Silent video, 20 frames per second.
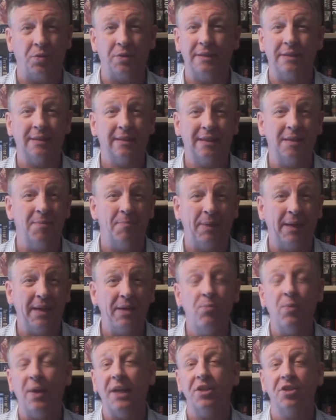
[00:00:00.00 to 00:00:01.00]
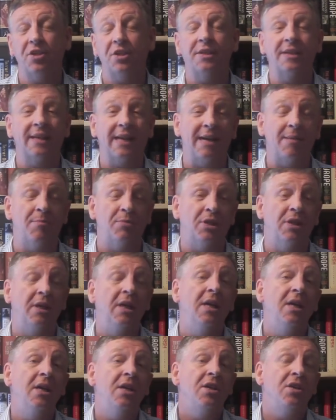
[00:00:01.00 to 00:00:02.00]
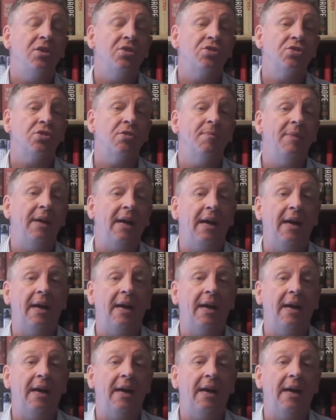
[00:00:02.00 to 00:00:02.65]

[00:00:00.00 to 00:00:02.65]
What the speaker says: because it's a complete waste of time, but some